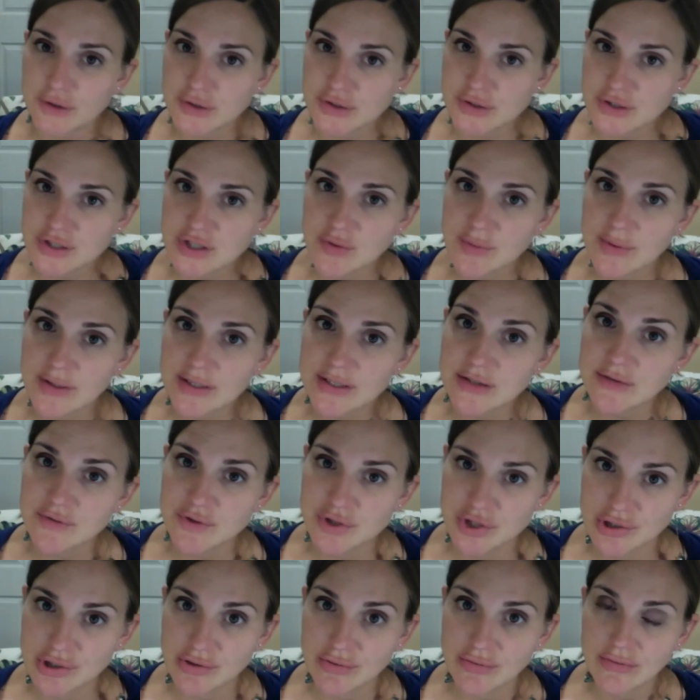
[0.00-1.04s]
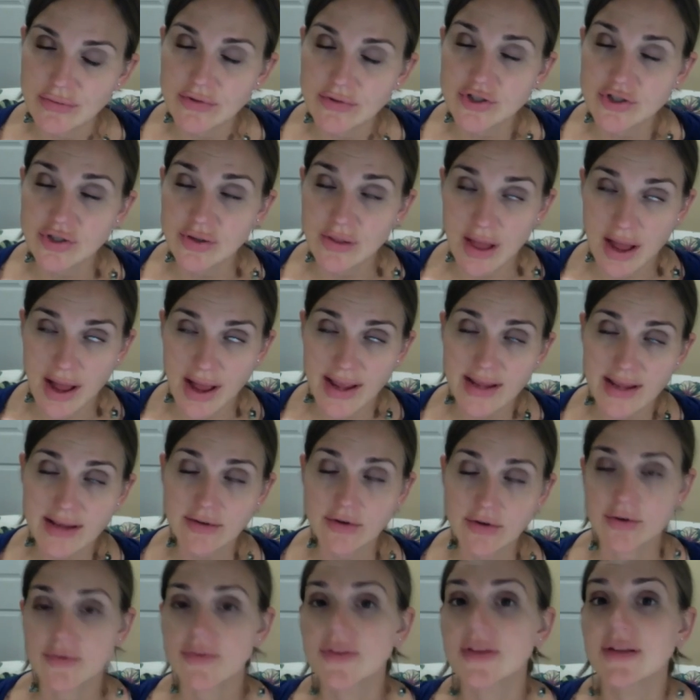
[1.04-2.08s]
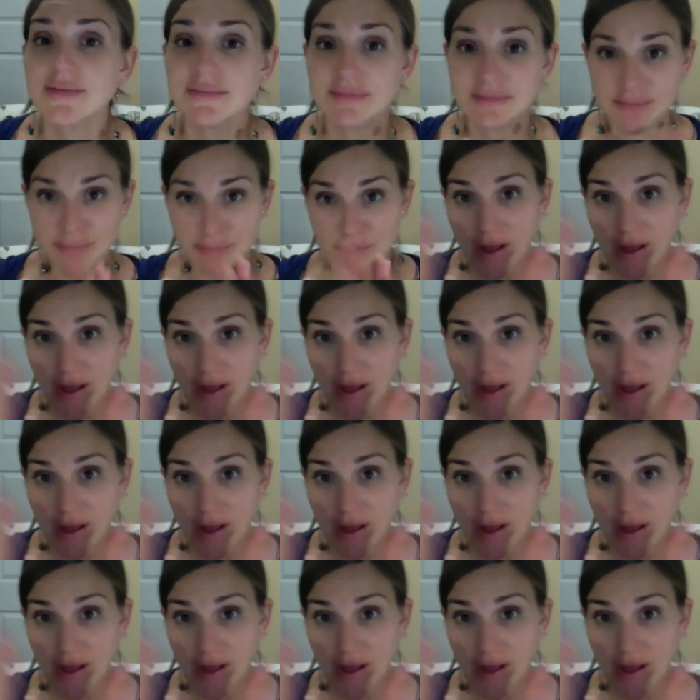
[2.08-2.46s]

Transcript: July, or the month that's coming up,